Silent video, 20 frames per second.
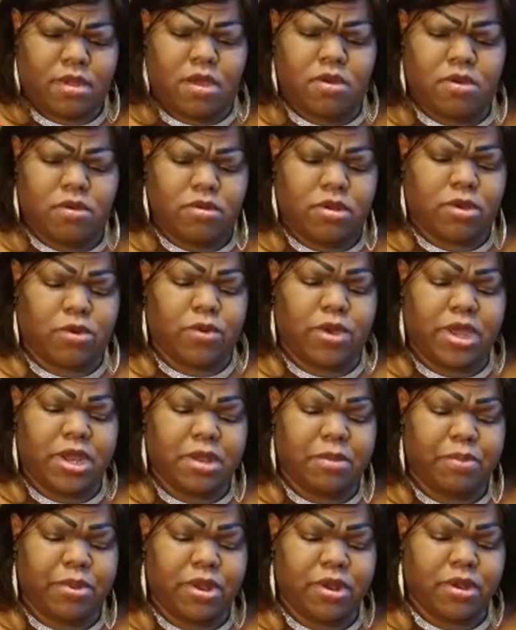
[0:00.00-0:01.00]
Oh, the Queen
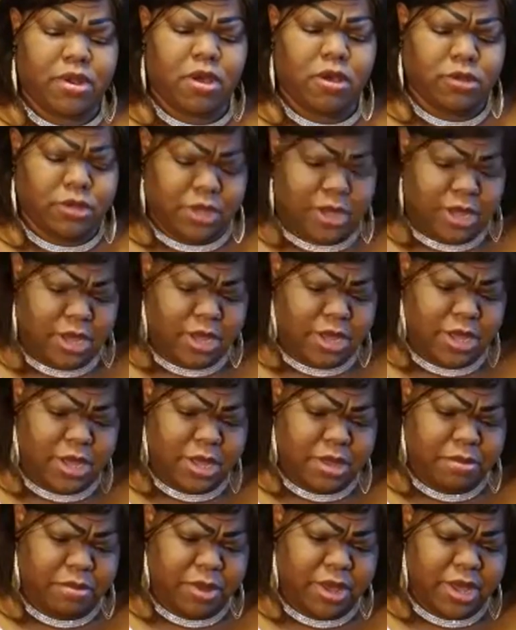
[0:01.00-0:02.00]
of Pentacles. It
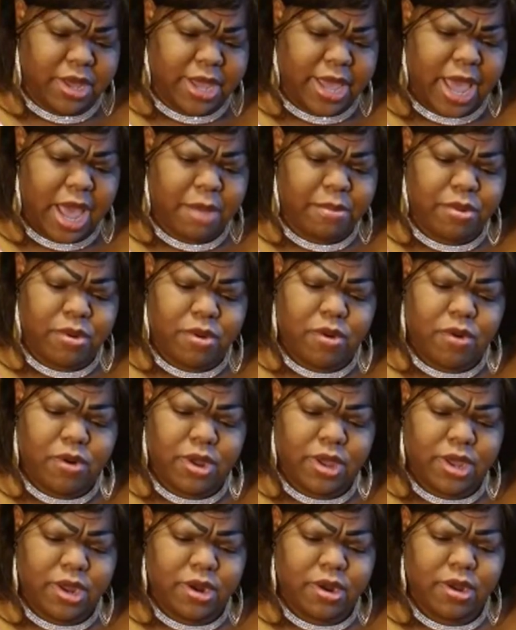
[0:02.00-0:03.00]
could be a
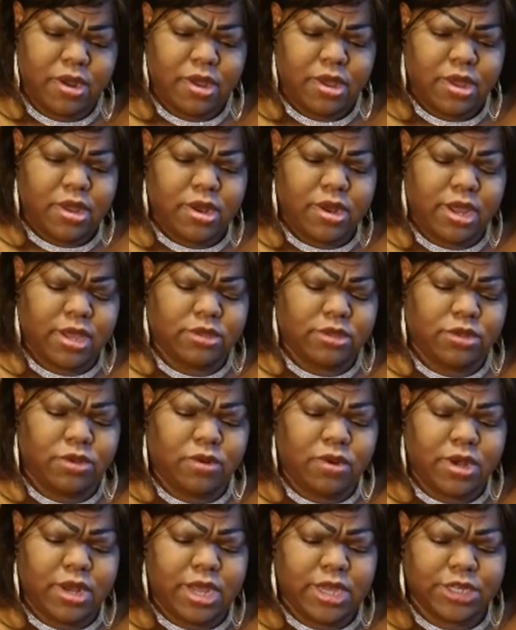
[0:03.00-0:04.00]
Capricorn here that's
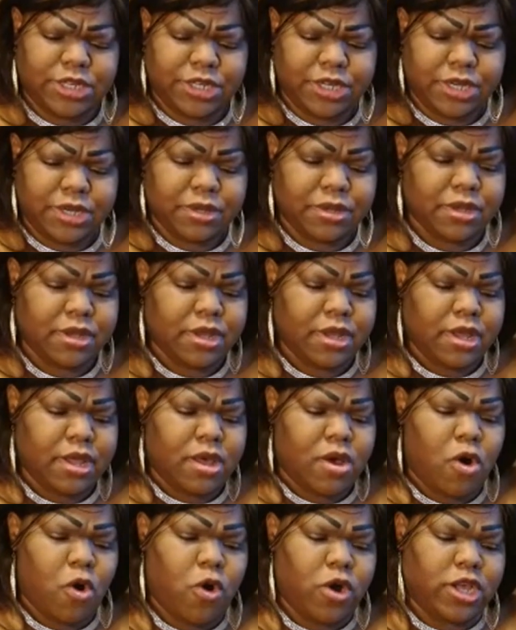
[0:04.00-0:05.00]
doing that shit,
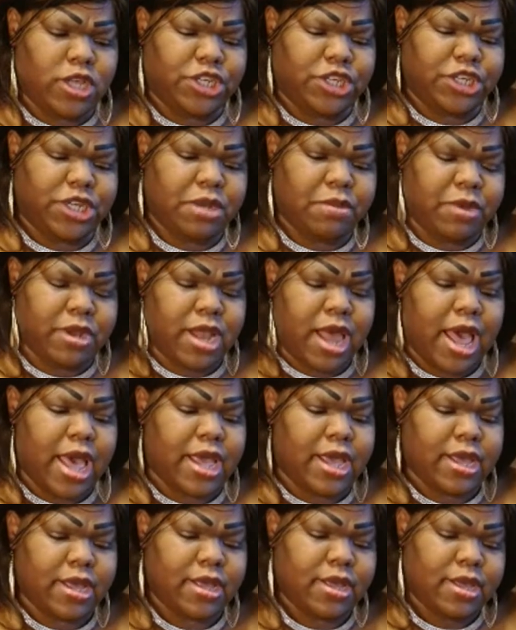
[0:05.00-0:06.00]
or a
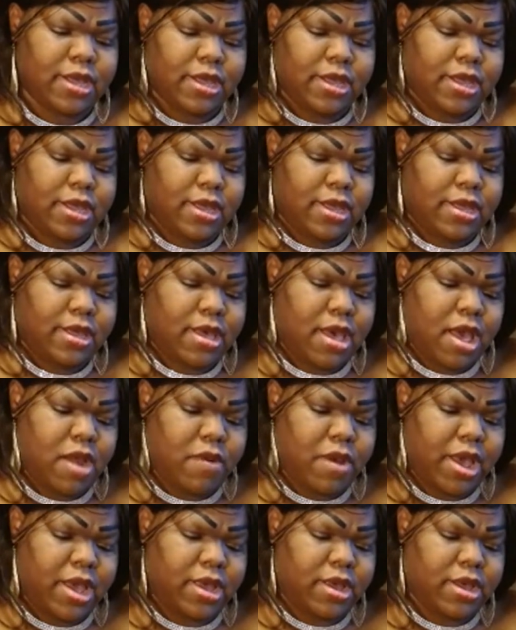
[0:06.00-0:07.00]
Gemini. All
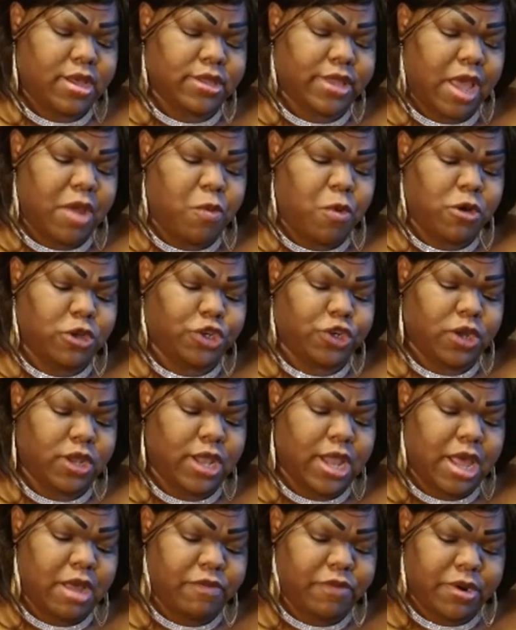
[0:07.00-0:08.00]
right, because they want your
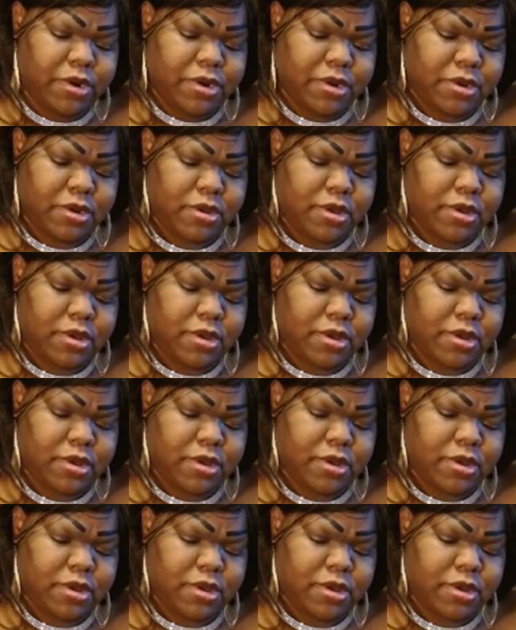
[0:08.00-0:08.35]
lover.